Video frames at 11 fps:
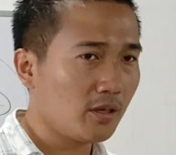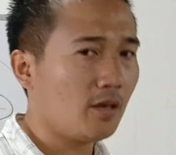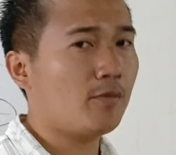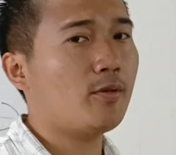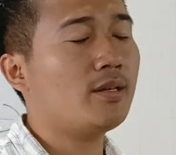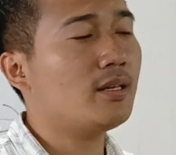to
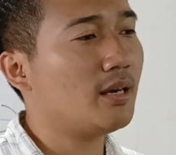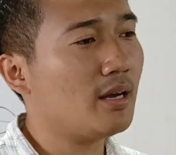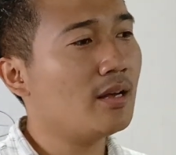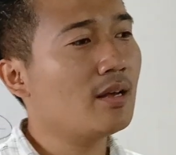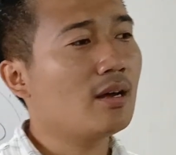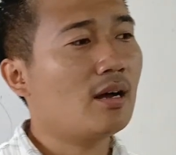give you in the
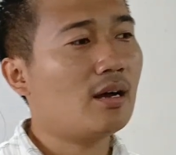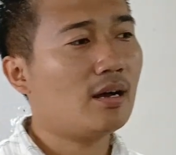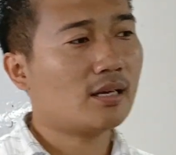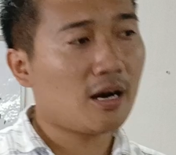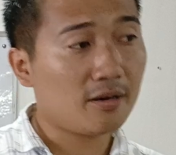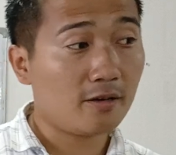
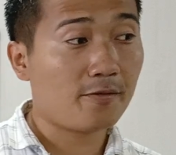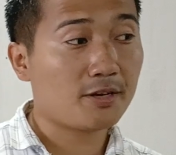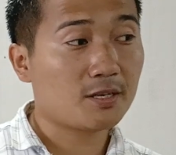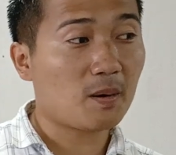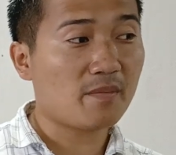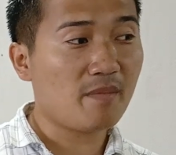current affairs.
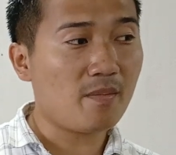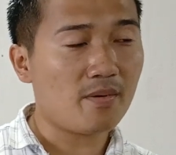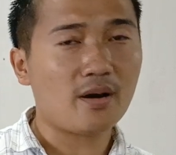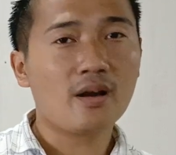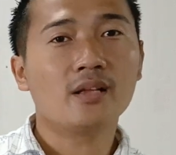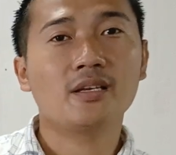But
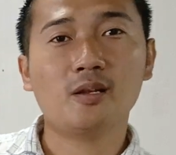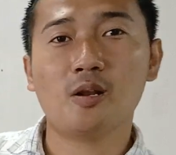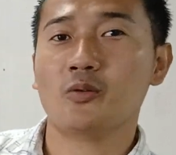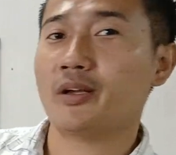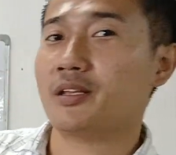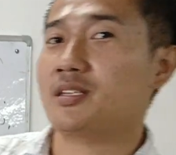remember, during
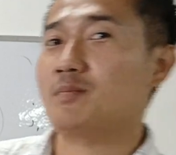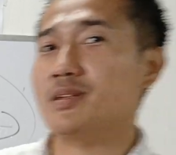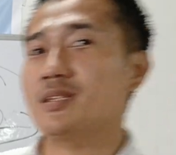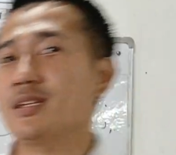practice NBC